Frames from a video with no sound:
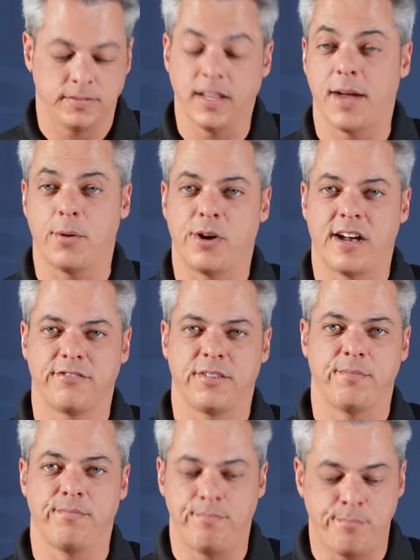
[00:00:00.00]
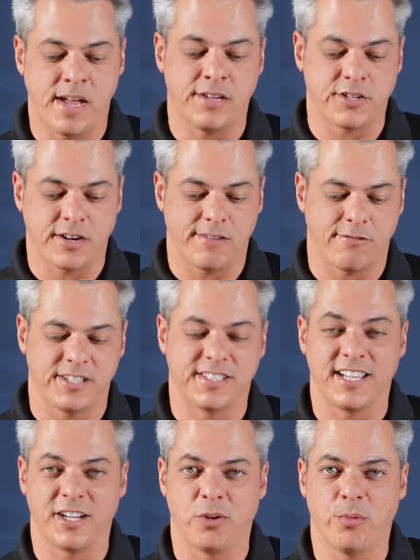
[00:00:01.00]
I won't have to measure every
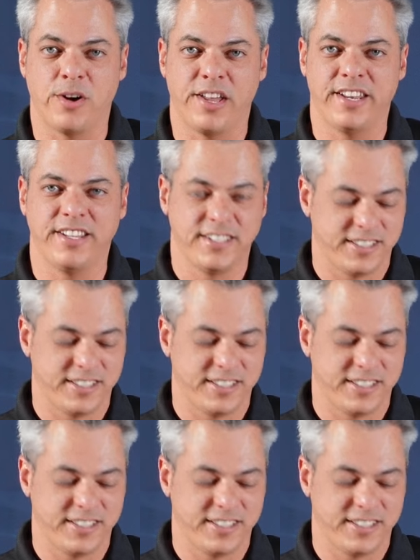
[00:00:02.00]
single one.